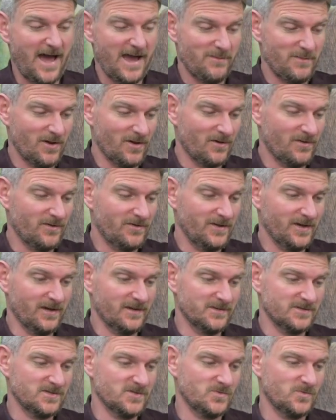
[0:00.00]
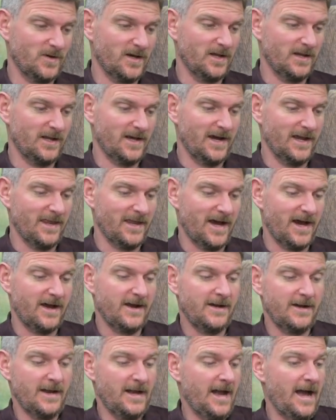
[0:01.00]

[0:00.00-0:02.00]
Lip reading: aiming on things as well like that.